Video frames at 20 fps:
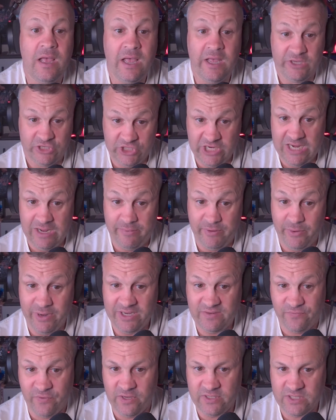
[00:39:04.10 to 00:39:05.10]

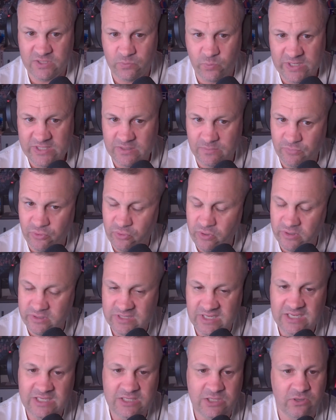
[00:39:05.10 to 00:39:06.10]
GWS versus Western Bulldogs.
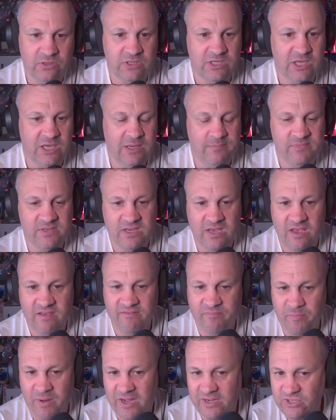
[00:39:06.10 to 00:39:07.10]
These two teams
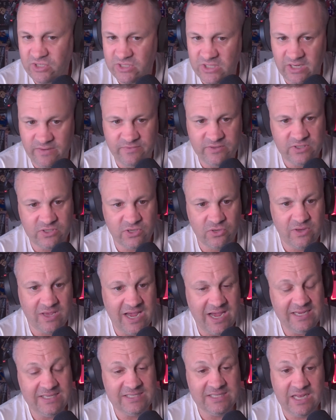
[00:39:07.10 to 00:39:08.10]
have punched the living
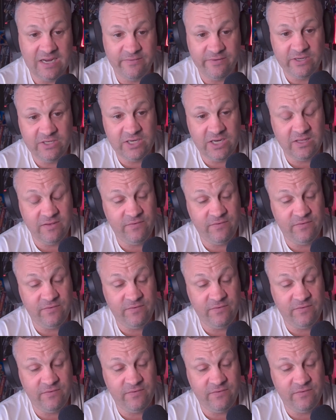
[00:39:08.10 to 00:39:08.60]
suitcases out of each other.